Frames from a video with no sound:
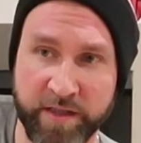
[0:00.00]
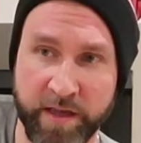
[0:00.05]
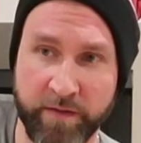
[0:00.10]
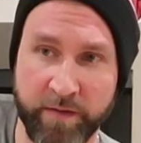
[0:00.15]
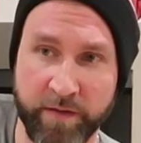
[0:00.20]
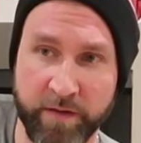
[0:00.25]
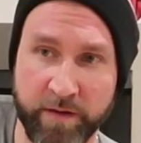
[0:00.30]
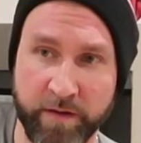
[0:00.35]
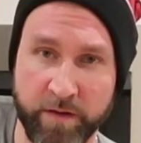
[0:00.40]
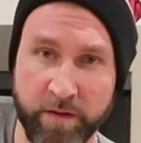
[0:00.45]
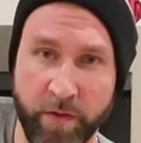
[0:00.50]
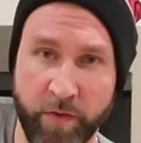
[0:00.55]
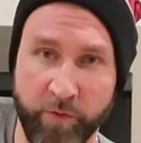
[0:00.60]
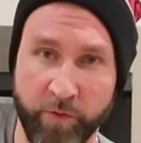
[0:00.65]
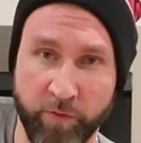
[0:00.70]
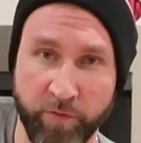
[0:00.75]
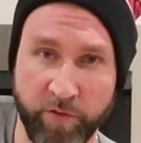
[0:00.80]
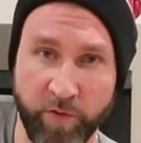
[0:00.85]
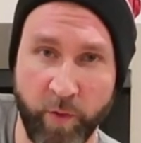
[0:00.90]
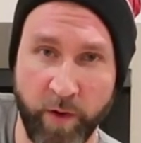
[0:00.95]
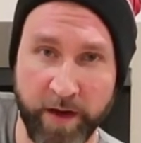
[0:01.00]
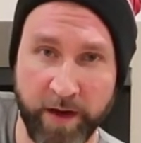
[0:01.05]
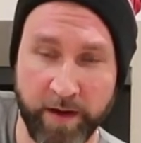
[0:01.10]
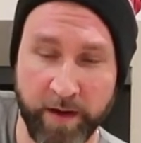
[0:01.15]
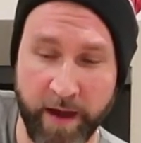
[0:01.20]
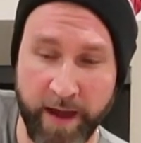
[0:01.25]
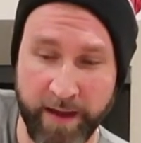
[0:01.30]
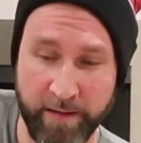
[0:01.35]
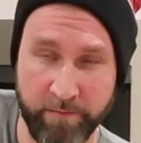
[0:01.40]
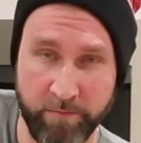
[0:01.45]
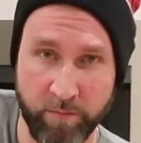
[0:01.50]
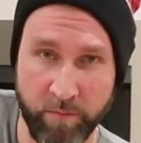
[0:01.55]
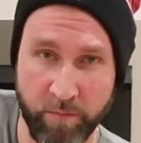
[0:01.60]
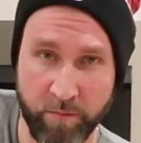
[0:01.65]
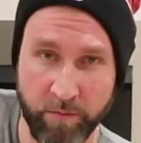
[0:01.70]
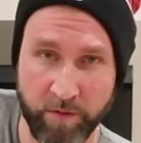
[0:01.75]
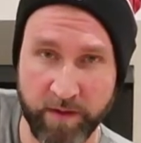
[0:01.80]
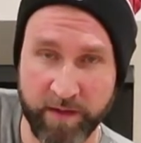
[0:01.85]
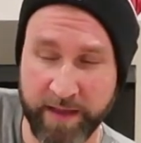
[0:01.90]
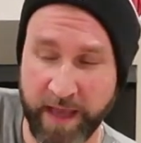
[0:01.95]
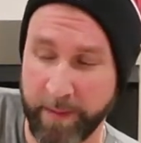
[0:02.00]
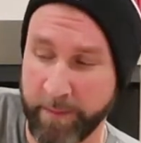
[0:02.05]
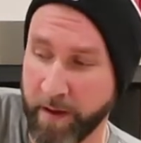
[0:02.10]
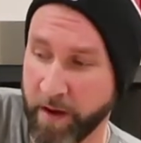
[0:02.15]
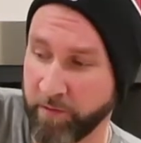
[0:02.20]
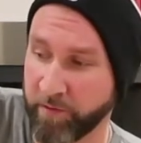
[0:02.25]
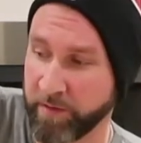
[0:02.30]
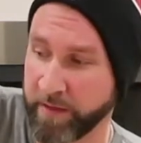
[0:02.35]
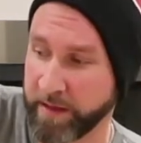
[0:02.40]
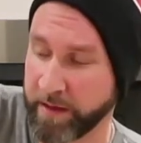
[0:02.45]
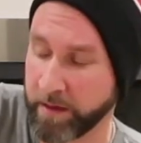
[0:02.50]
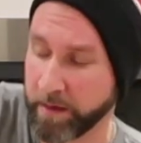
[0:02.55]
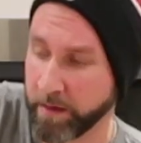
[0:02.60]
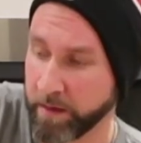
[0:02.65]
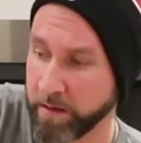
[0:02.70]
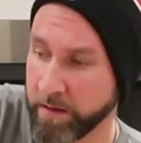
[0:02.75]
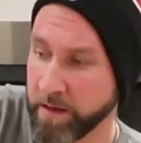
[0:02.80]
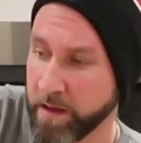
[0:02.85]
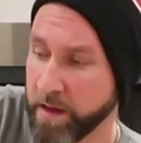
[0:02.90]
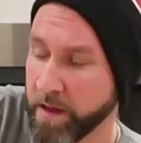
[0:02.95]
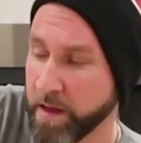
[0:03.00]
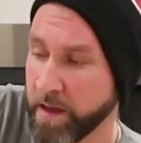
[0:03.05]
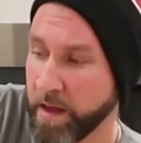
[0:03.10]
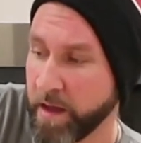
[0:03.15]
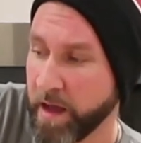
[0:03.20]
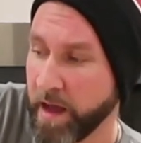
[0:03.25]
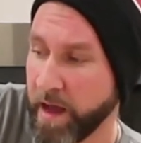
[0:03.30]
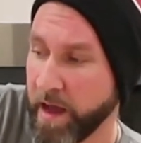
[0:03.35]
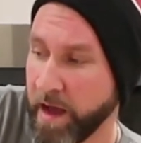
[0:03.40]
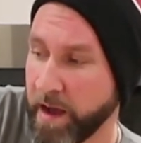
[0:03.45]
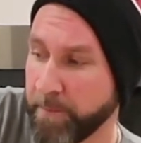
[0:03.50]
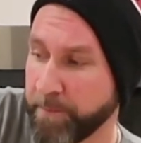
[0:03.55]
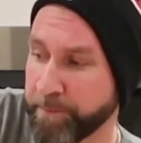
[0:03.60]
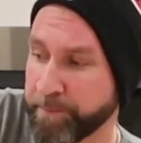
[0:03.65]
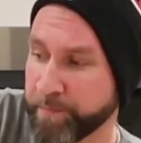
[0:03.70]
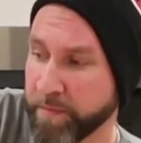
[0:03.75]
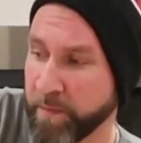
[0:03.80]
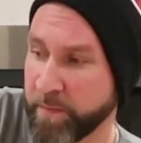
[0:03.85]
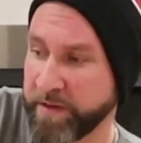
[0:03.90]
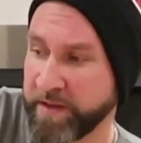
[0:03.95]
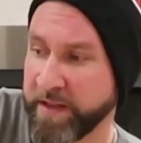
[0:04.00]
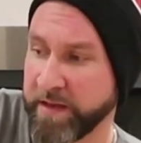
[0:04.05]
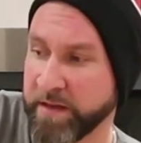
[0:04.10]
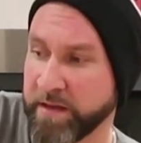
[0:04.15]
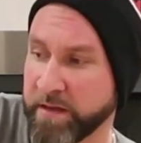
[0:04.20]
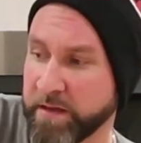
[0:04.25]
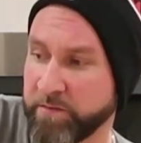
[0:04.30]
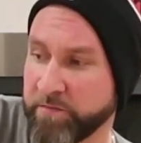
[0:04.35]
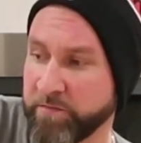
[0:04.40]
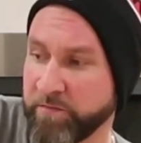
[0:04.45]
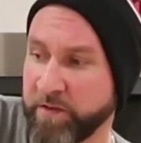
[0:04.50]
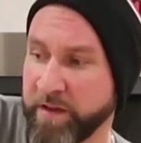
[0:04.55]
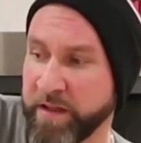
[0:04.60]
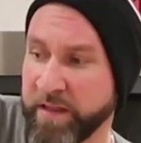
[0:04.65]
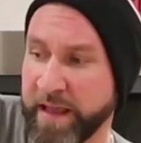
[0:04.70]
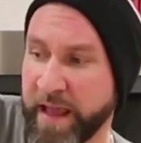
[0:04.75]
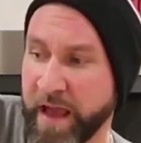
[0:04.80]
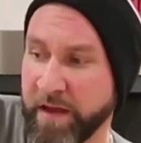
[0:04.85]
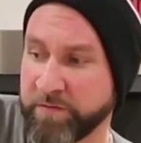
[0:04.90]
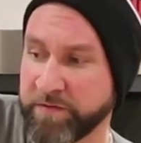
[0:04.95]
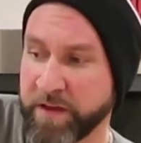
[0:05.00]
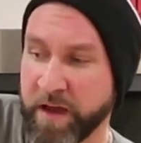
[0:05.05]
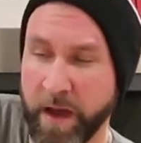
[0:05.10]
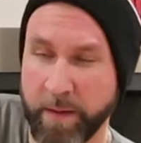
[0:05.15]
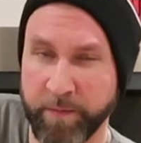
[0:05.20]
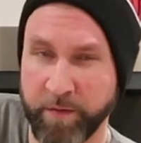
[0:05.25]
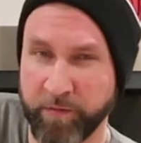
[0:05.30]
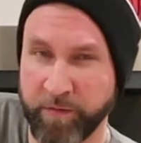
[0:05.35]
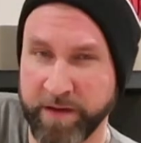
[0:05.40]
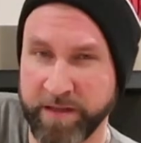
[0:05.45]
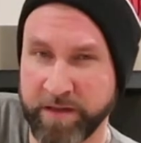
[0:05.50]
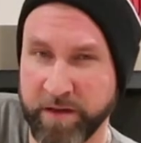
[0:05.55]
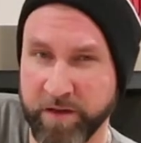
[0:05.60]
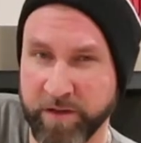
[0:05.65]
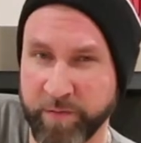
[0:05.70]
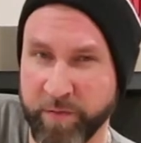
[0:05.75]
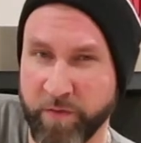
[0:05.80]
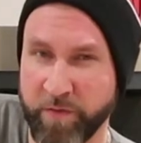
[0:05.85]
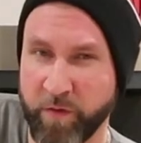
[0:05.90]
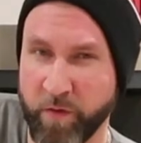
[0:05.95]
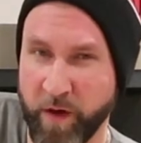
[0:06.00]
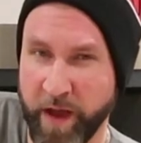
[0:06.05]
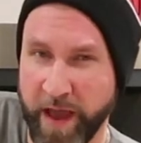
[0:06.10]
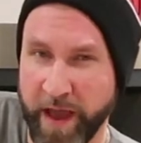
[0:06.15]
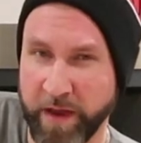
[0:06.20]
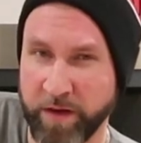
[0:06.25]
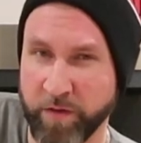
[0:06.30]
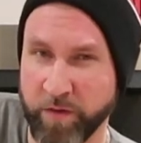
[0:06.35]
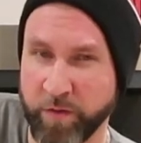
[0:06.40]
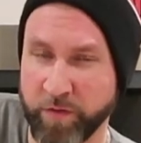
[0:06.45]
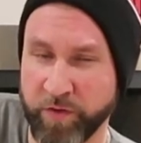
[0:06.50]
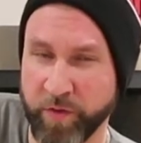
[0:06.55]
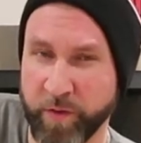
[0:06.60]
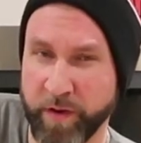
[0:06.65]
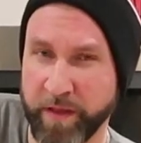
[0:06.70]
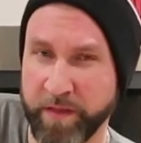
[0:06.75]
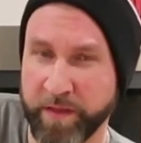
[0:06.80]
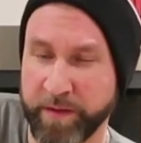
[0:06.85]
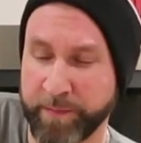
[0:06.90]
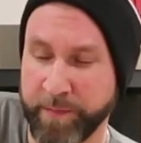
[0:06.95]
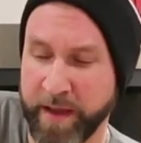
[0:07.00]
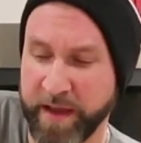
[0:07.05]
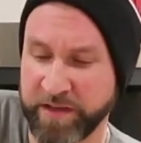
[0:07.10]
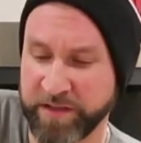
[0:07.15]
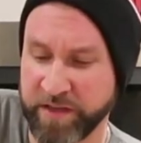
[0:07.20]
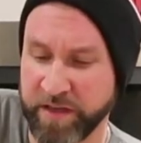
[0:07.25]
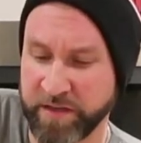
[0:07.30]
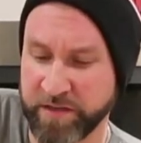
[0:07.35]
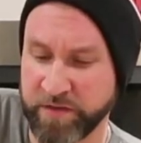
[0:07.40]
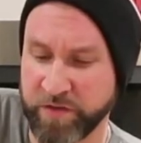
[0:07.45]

seven through twenty nine. Came out really good, um, but didn't really have time to research beforehand or do anything major.